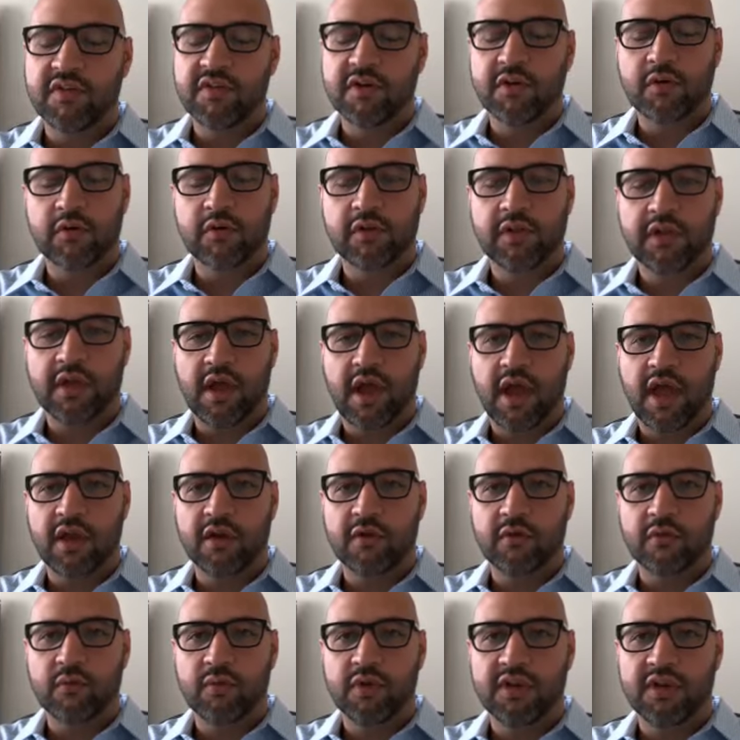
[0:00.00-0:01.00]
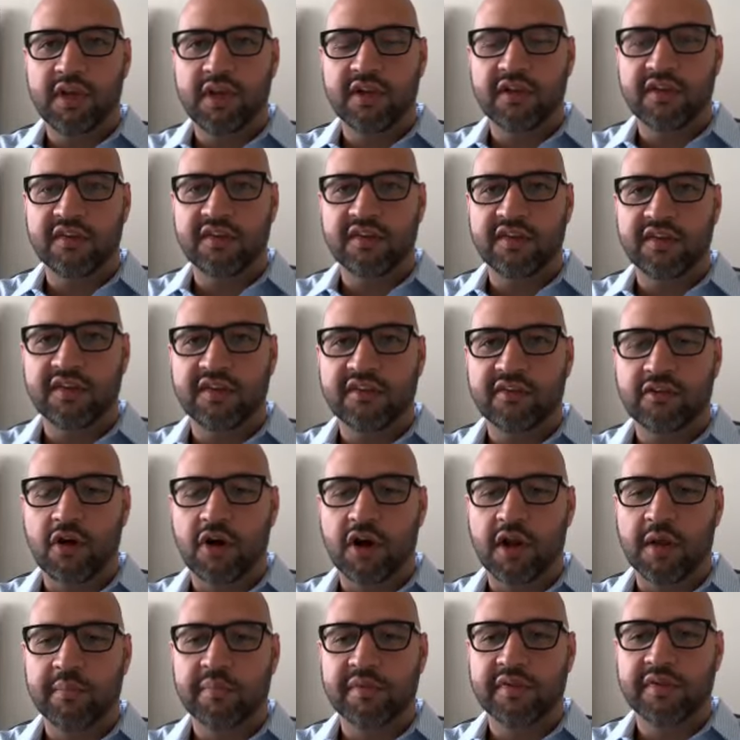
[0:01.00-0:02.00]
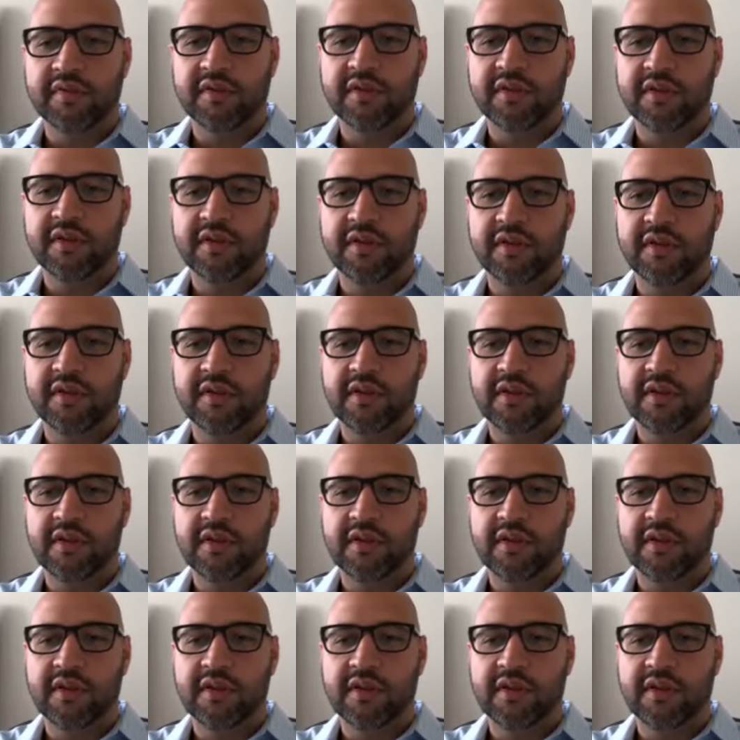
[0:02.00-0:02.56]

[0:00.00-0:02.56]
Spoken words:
even early on, we tend to see startups